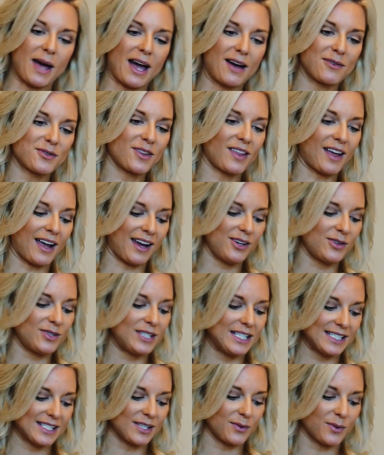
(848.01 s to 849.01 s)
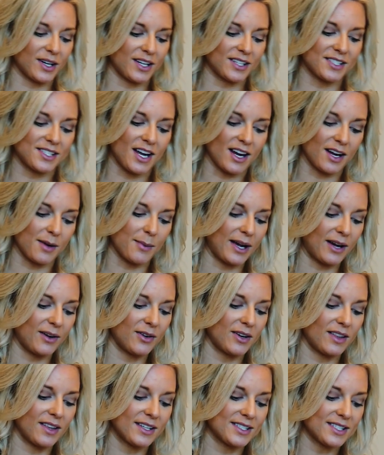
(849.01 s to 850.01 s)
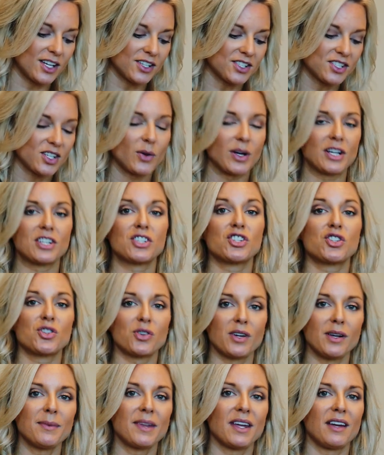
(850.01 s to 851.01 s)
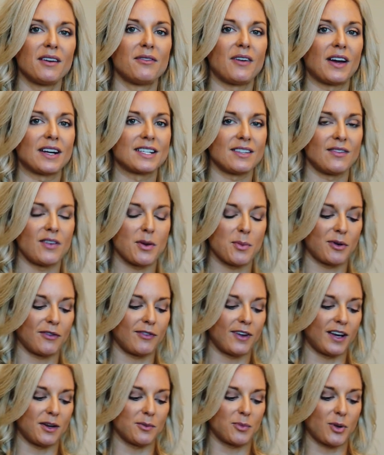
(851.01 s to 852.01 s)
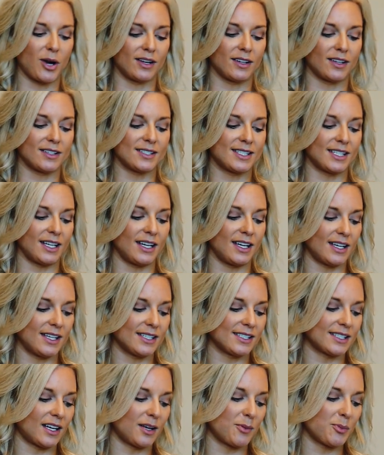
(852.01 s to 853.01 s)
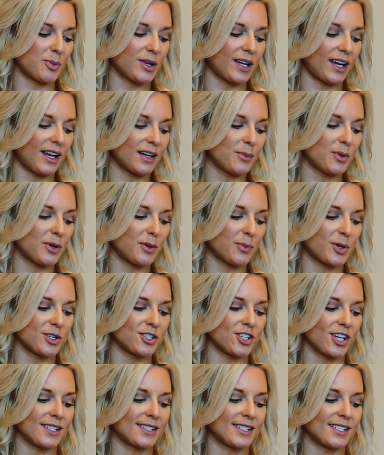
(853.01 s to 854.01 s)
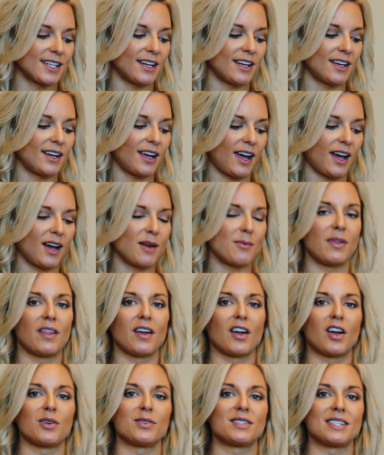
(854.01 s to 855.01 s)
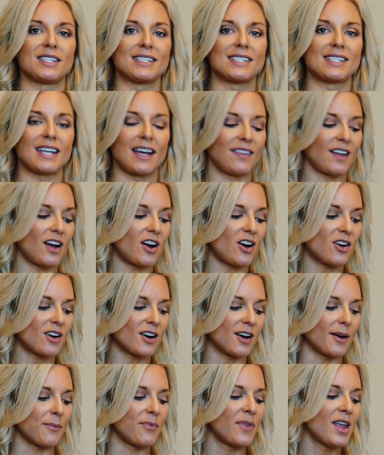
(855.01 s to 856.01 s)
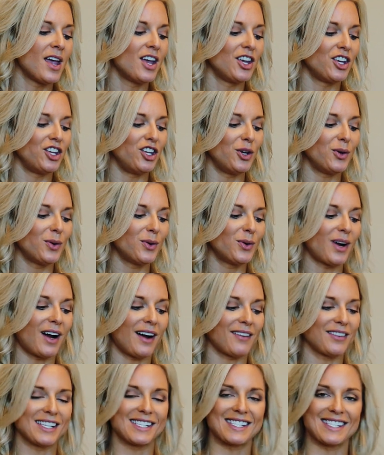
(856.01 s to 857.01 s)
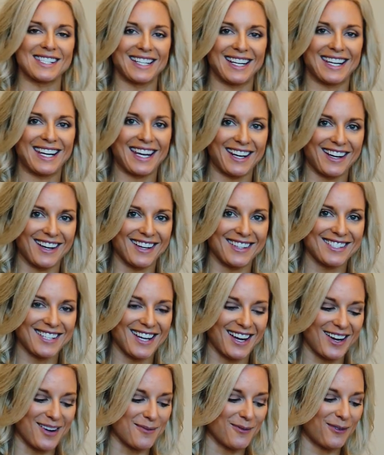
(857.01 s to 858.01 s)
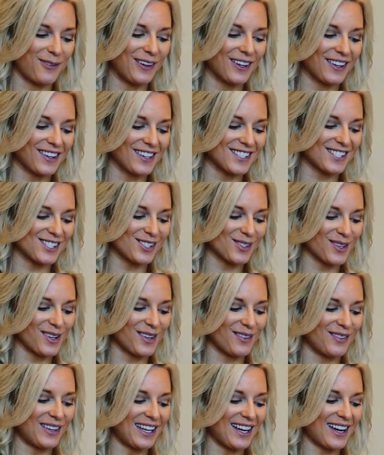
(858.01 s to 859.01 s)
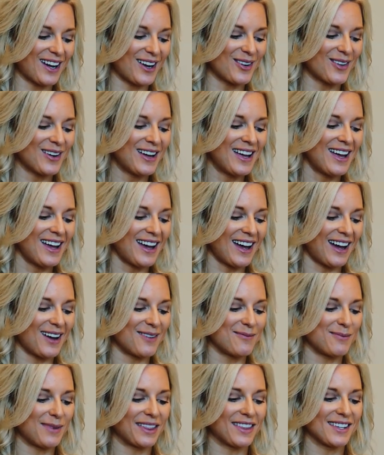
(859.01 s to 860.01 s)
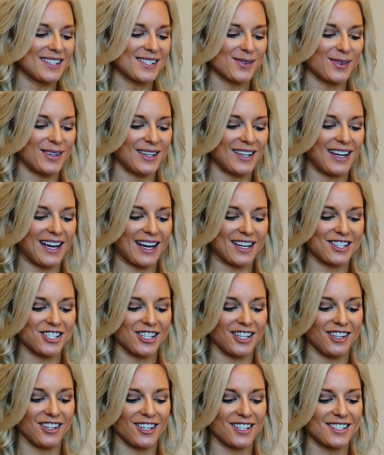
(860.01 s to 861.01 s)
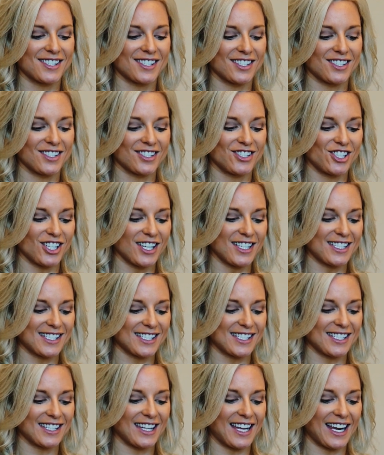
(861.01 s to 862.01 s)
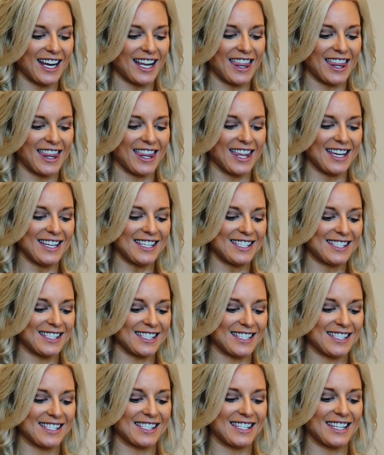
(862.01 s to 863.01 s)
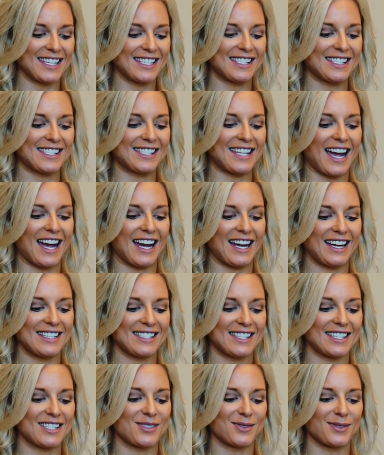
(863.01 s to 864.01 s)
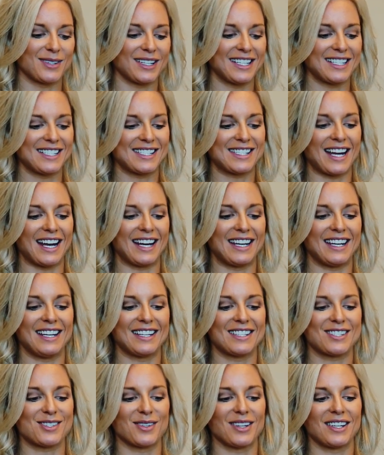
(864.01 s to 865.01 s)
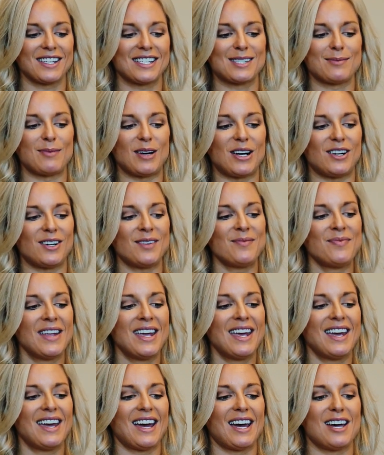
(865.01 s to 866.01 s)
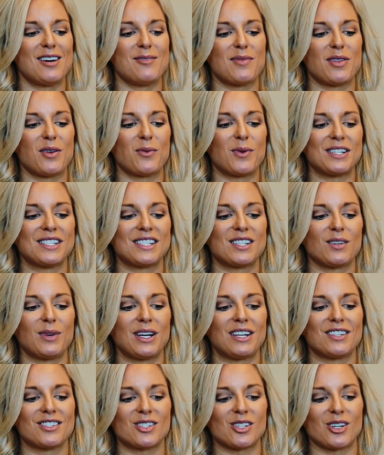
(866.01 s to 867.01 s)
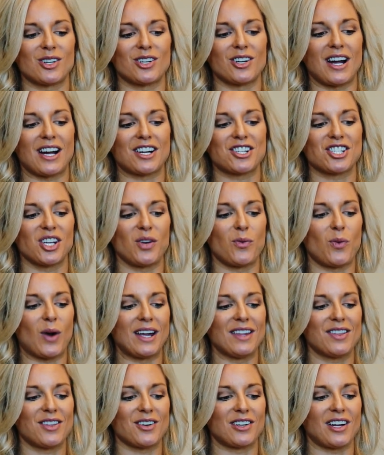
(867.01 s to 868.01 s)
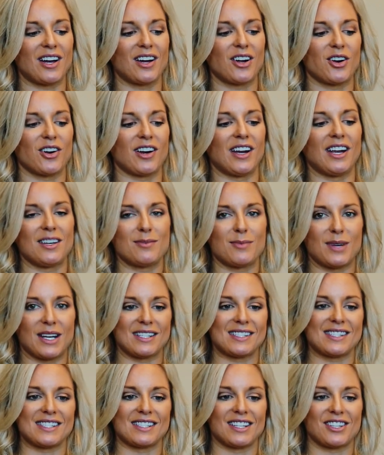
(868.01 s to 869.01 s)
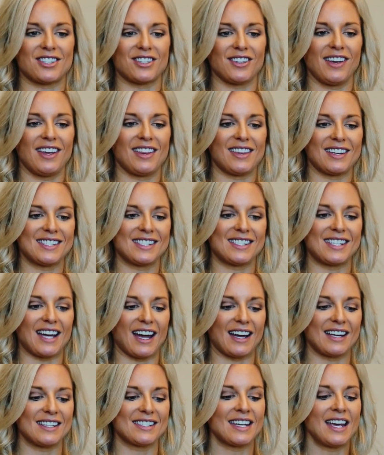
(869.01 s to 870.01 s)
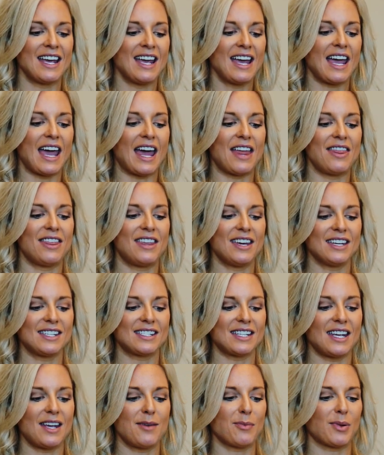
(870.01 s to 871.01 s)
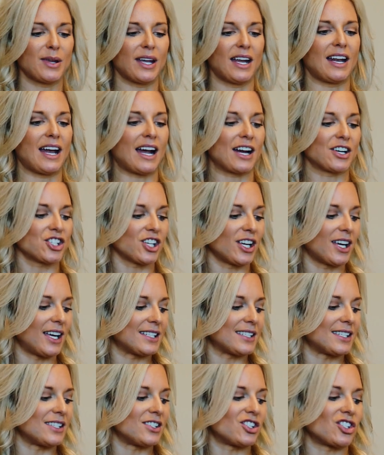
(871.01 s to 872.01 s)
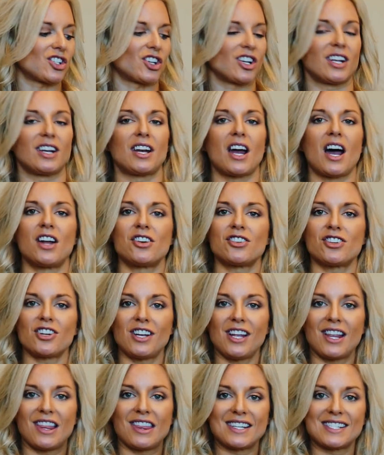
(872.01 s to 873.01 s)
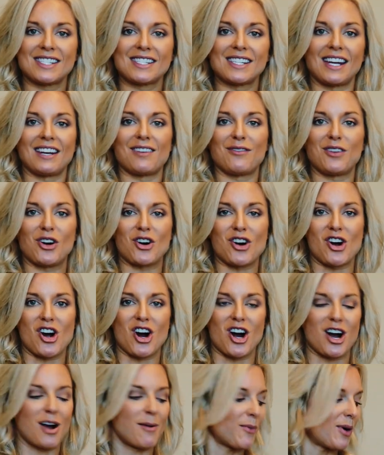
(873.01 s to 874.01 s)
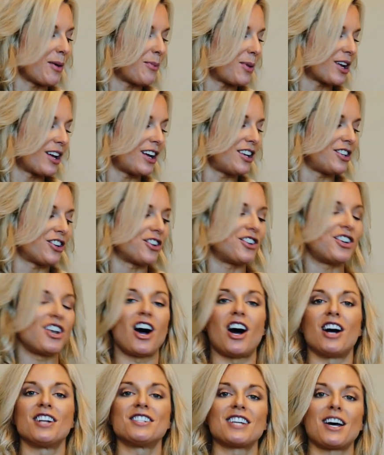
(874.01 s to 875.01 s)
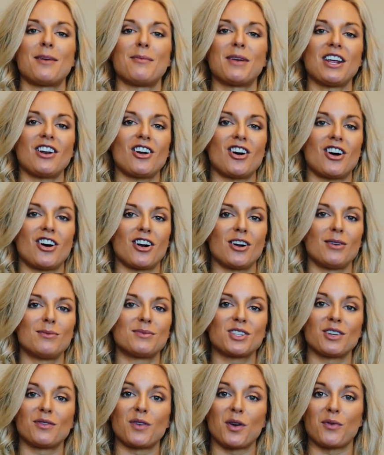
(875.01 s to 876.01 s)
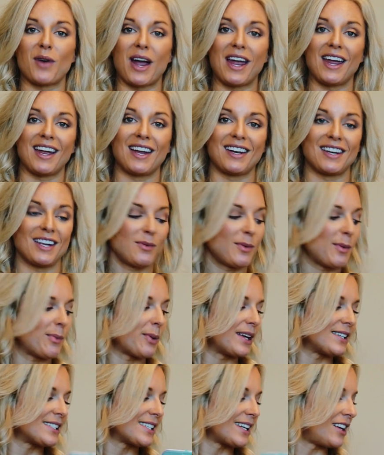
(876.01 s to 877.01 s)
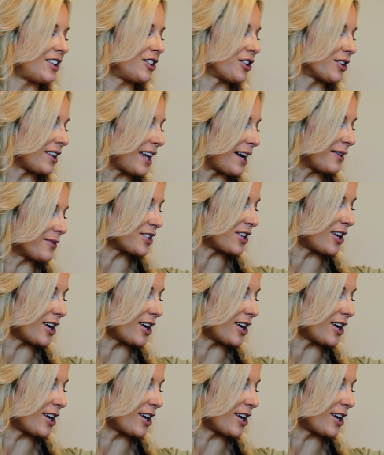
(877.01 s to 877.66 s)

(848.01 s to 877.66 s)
after the IUDs that we're going to talk about that's also extremely effective at preventing pregnancy is an implantable progestin that goes inside the arm. You obviously cannot feel this through the video, but this one actually looks just like this. It's this size. It's really tiny. It's really small. The ones that we insert are actually white. They're not green, but it's literally this size. And this implant actually gets inserted underneath the skin of your arm. We put it in your non-dominant arm. So if you're right-handed, we place it in your left